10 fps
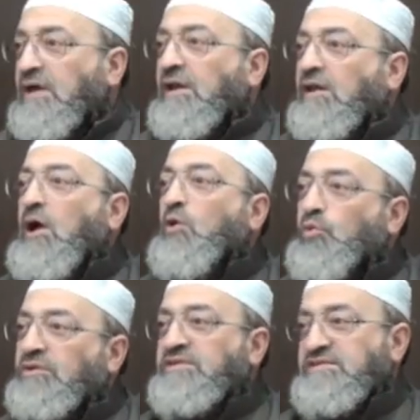And Allah
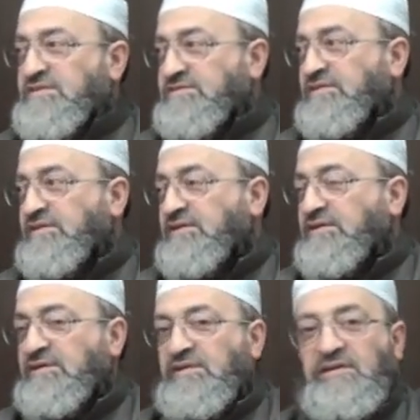witnesses
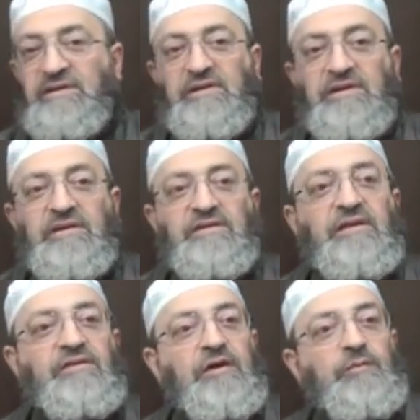
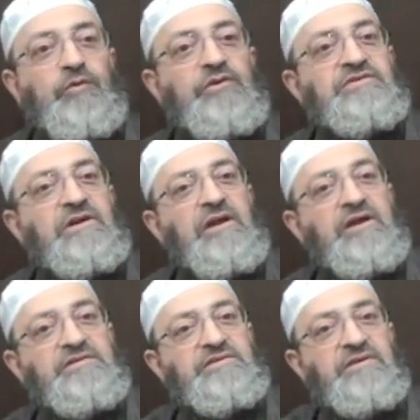that the hypocrites are
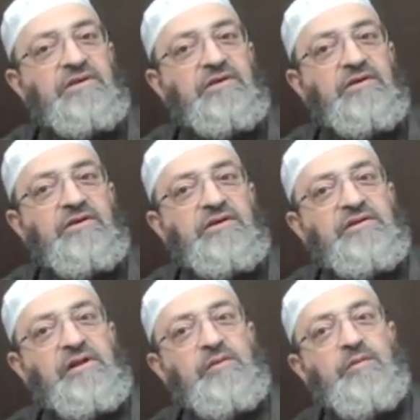liars.
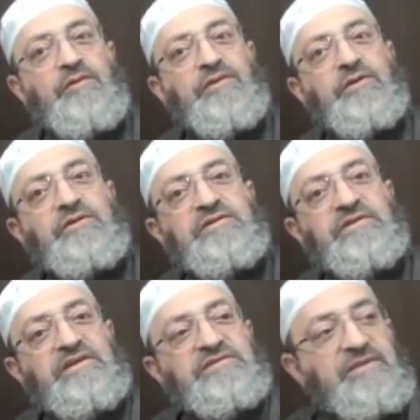Tell me about their
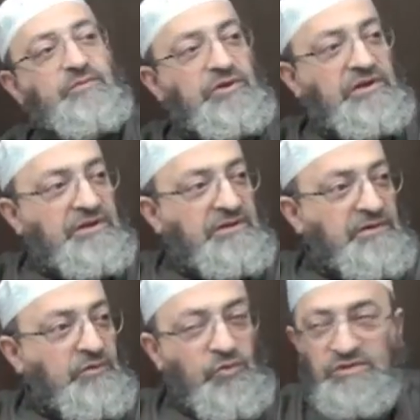testimony.
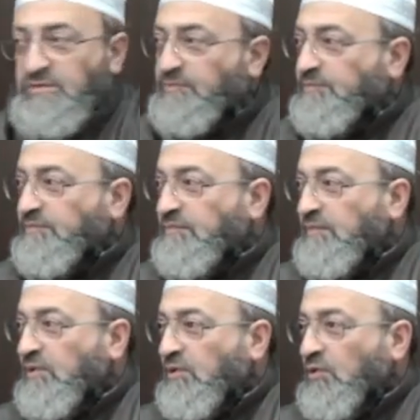Was it
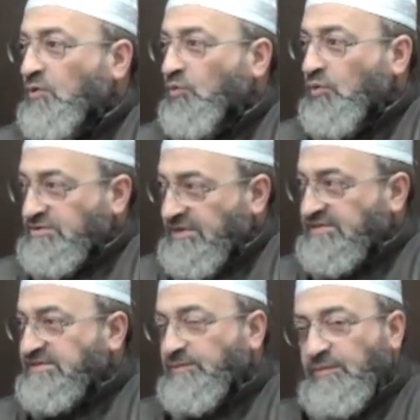
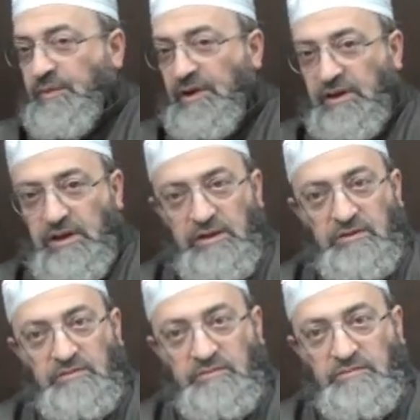accepted by Allah?
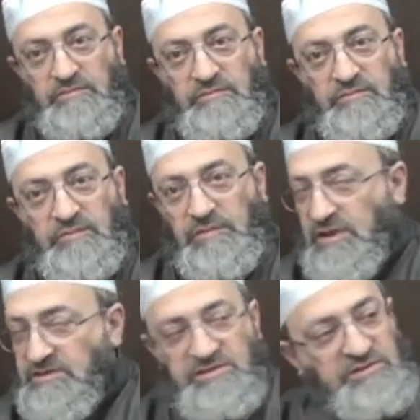
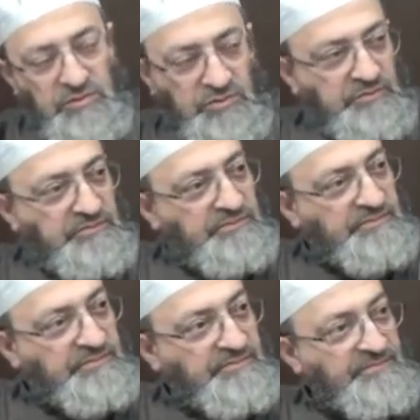The answer is no.
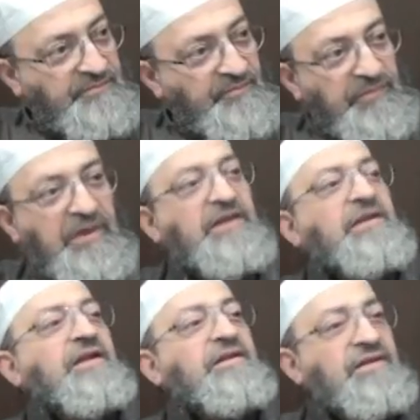It
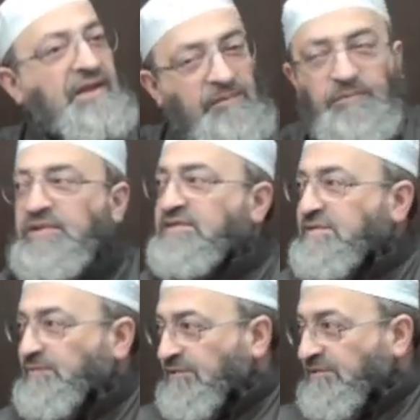had not been
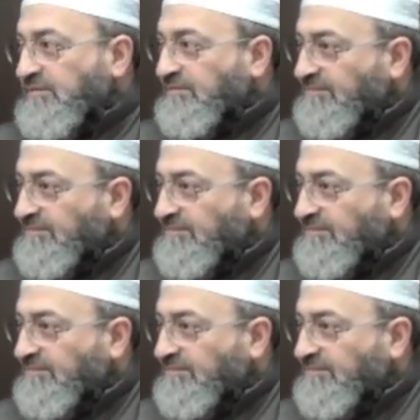accepted.